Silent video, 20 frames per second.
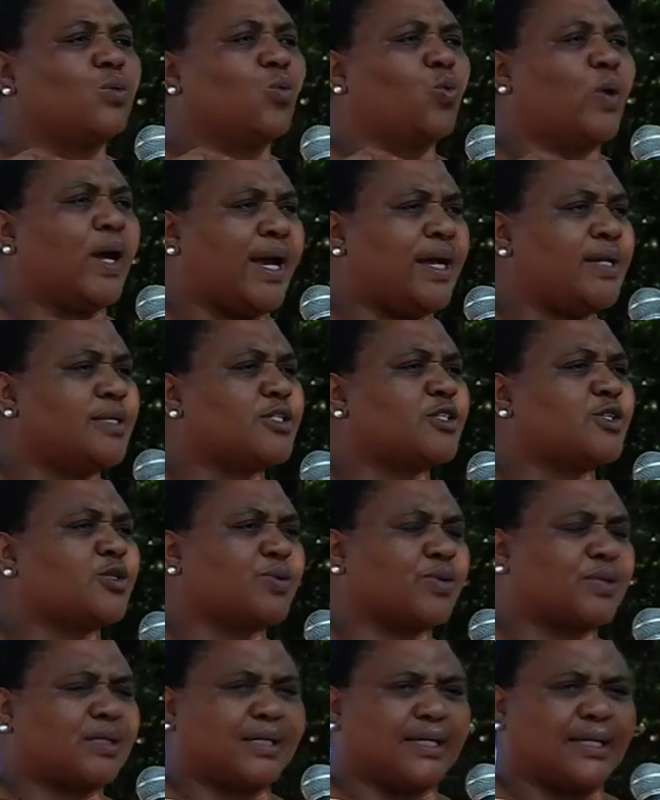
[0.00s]
went
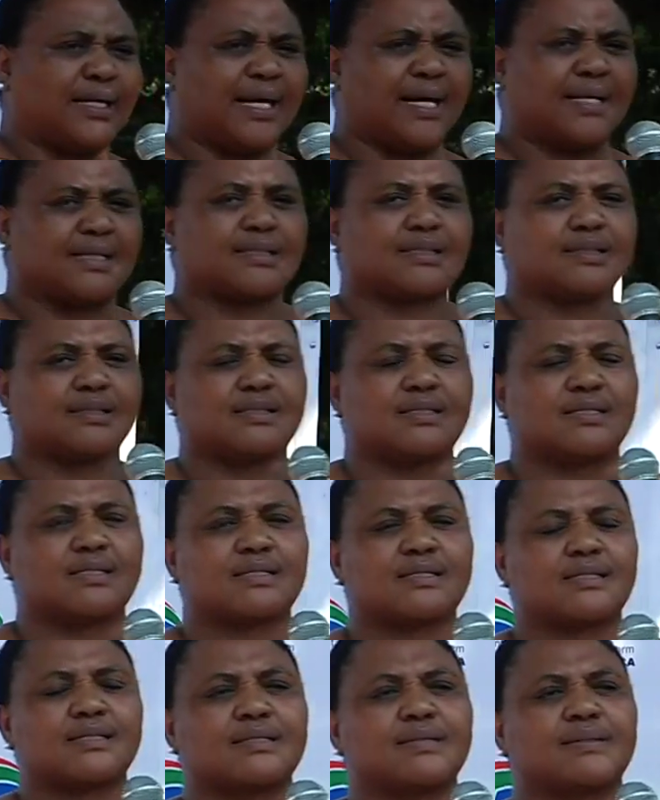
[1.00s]
to the
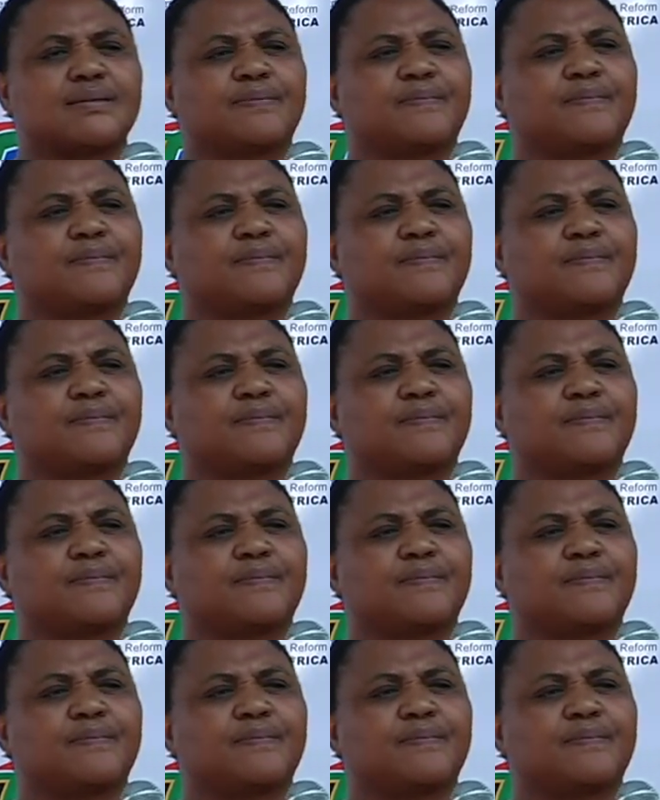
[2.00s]
elections,